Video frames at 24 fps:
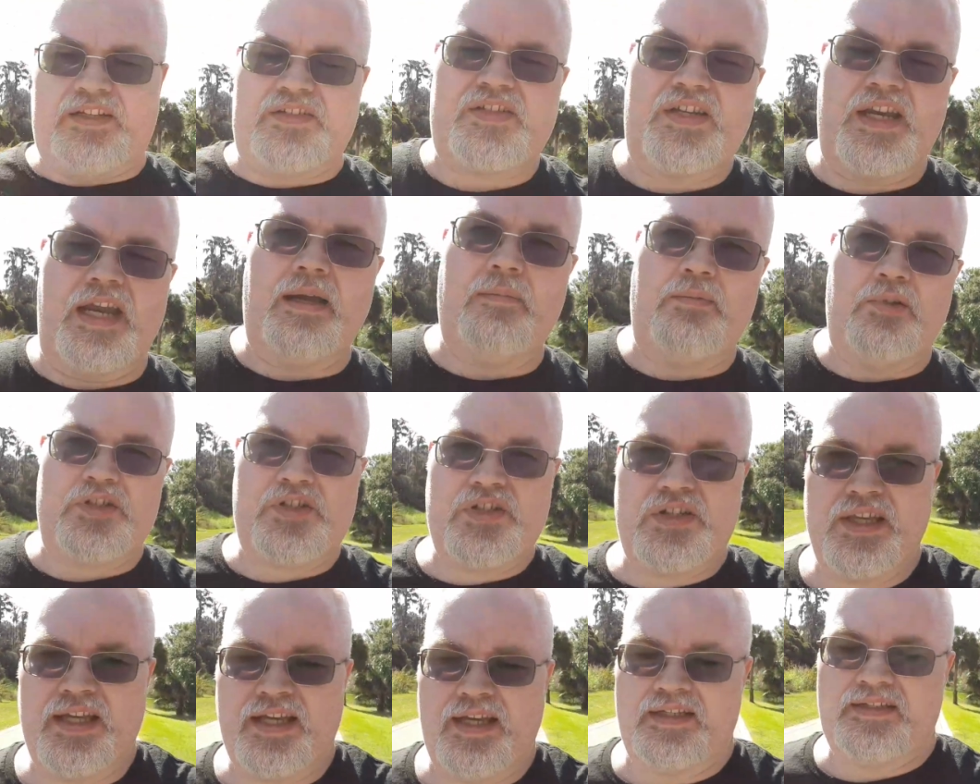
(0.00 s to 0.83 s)

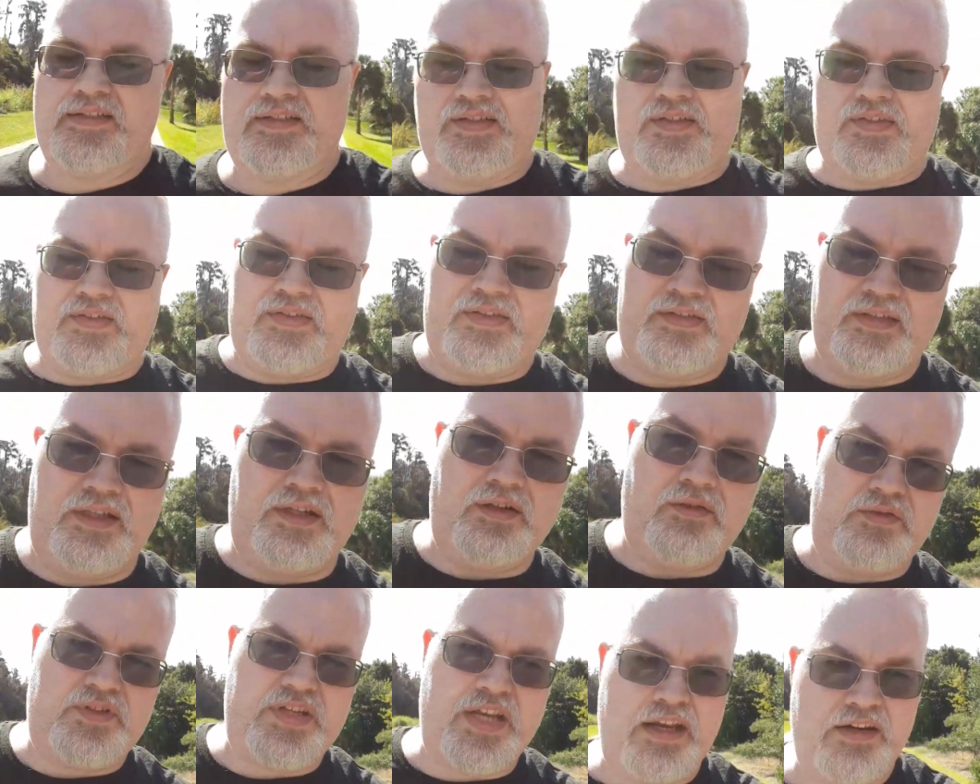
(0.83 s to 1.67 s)
established that, you
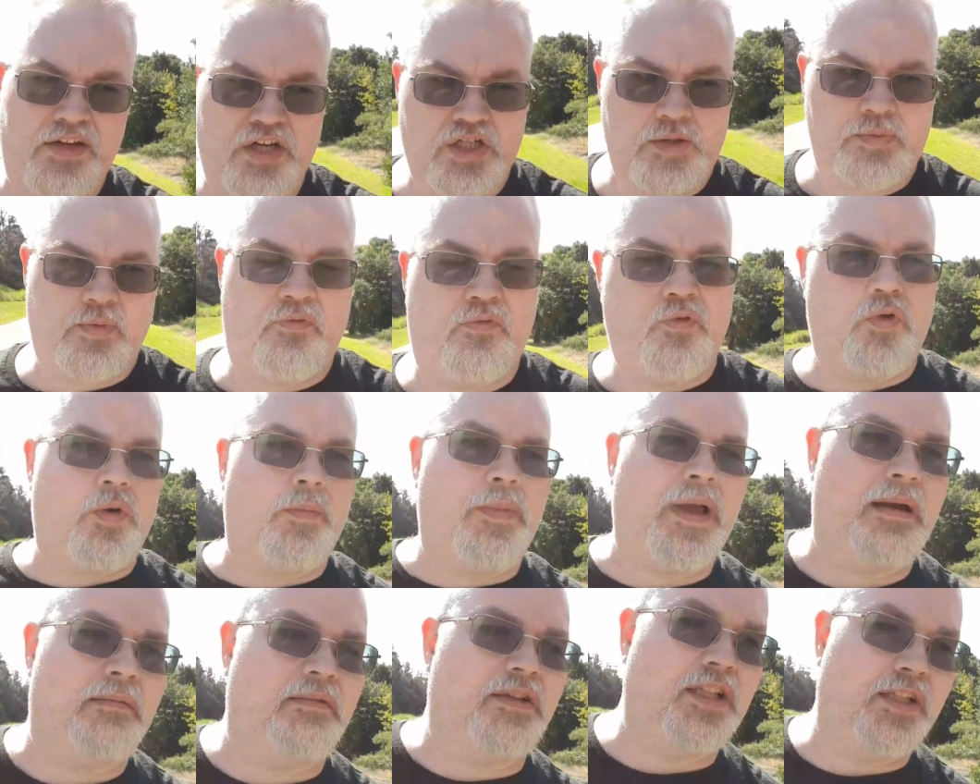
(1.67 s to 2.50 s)
know, 10 years before
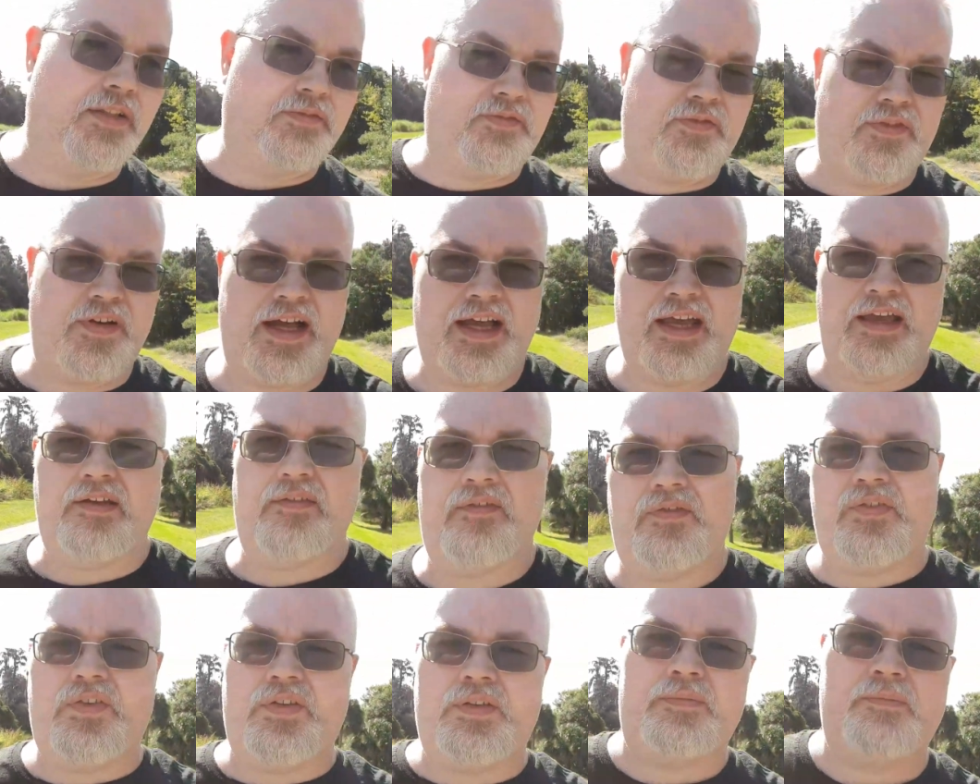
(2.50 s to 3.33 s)
Babylon
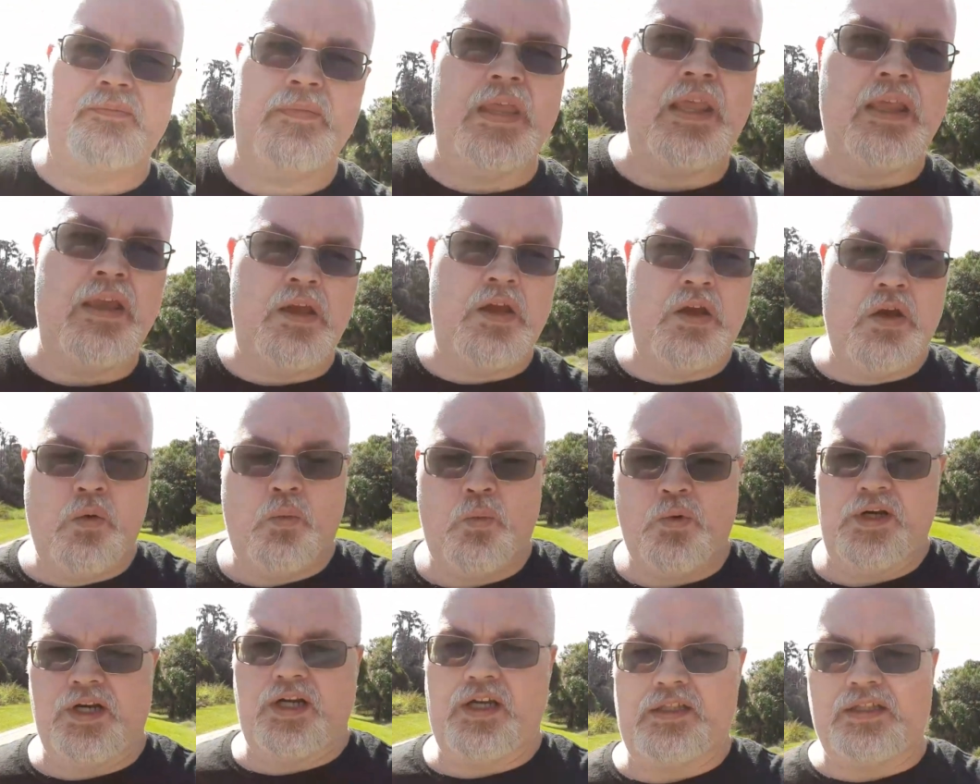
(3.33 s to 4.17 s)
5
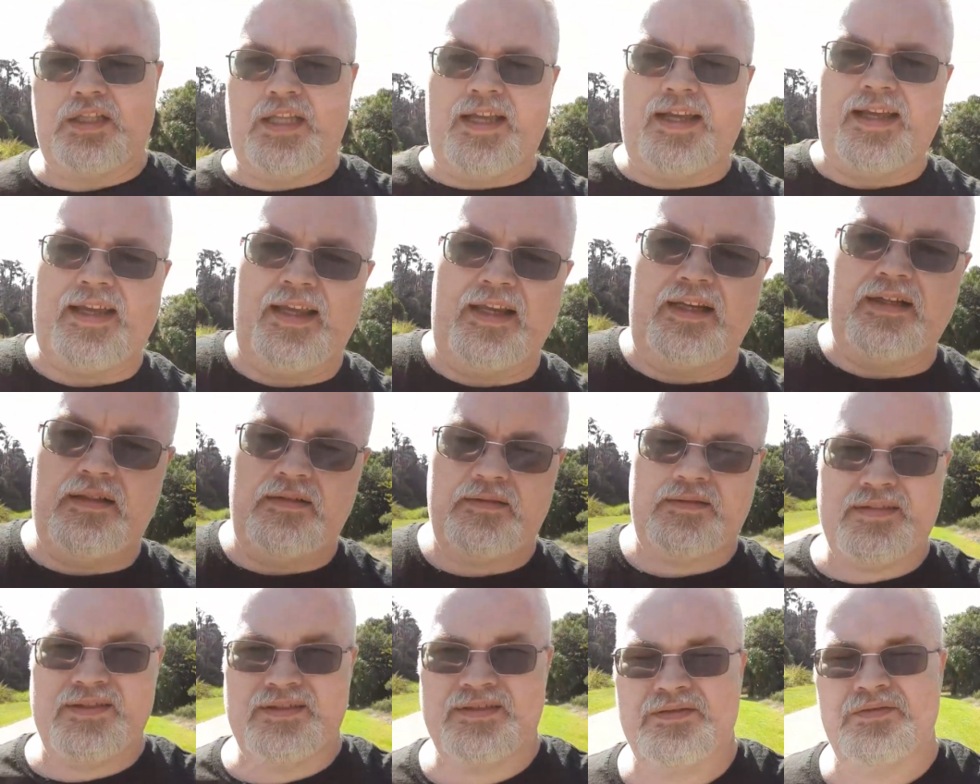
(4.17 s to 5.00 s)
went online,
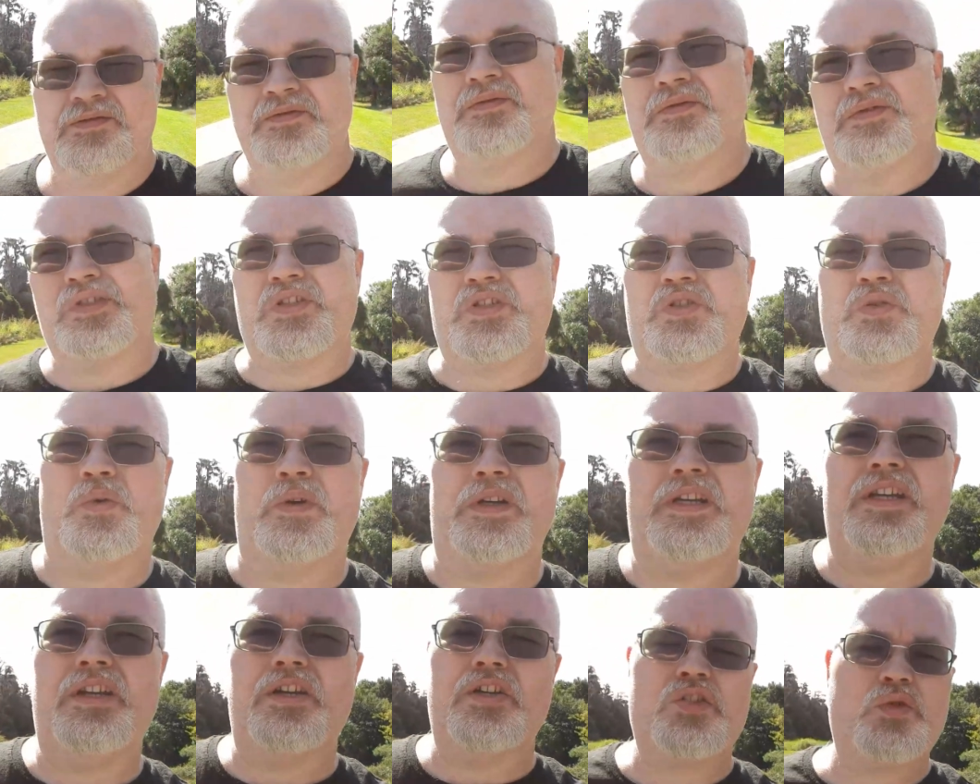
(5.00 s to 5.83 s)
was it
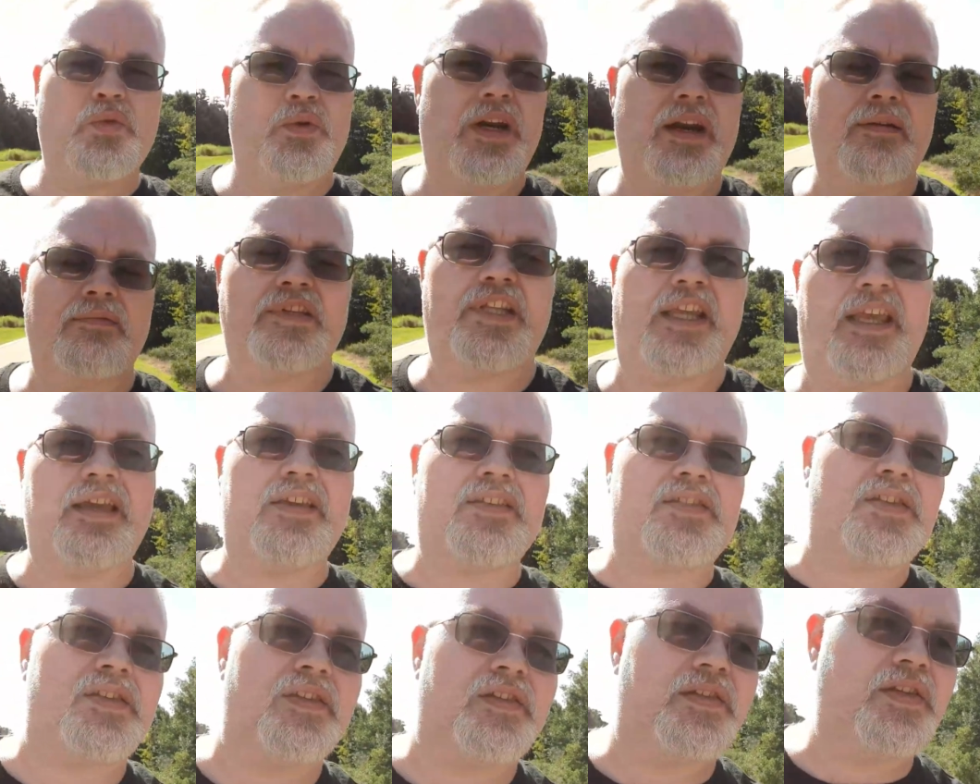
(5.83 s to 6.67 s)
20 years, whatever the
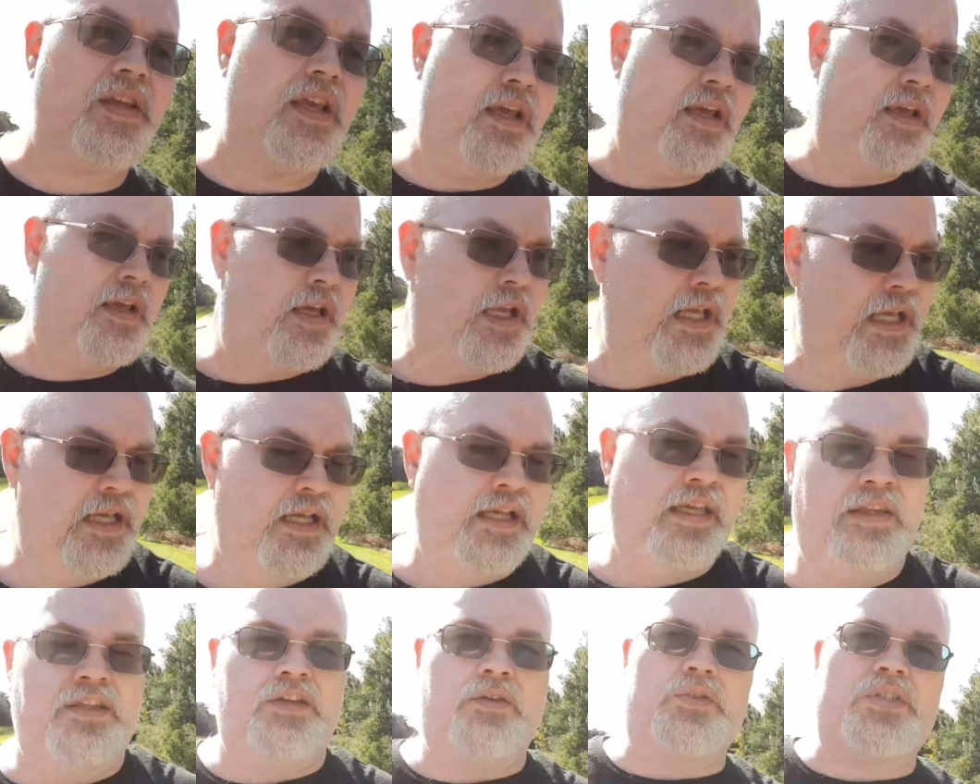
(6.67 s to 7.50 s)
case is,
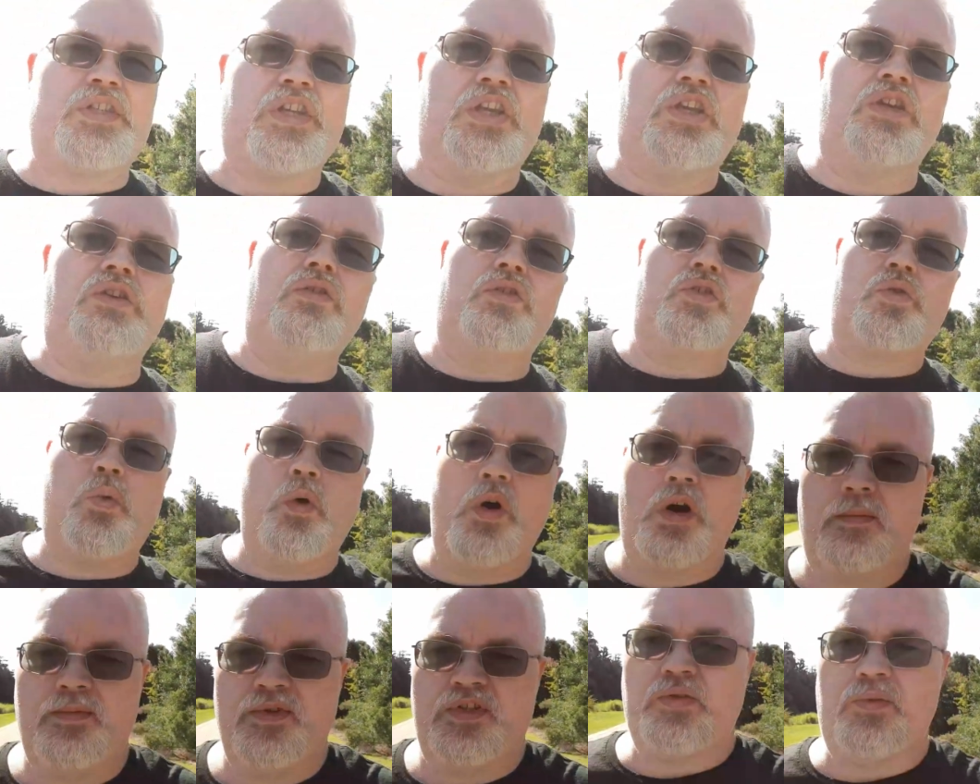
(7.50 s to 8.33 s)
there was a huge
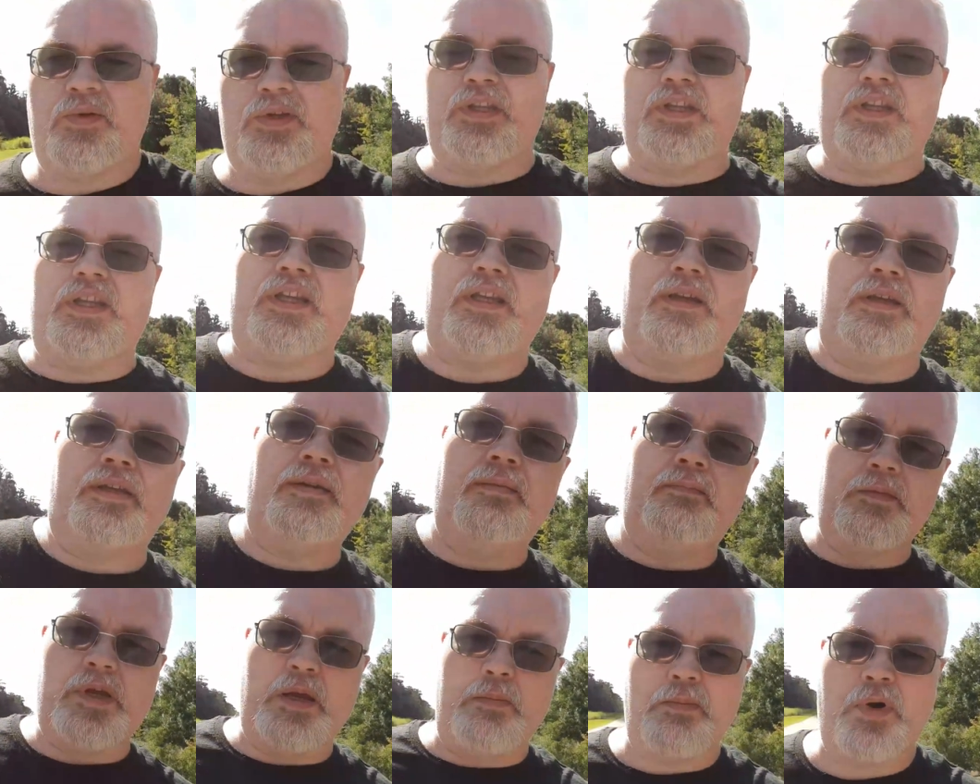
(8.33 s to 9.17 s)
war between the
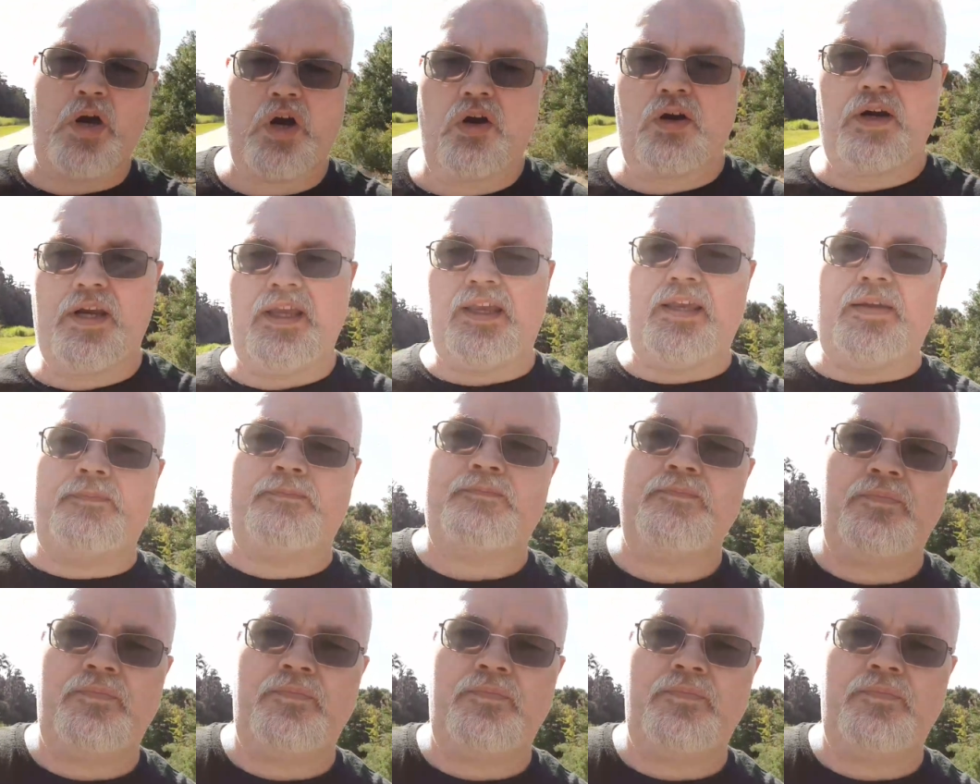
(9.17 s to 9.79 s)
Minbari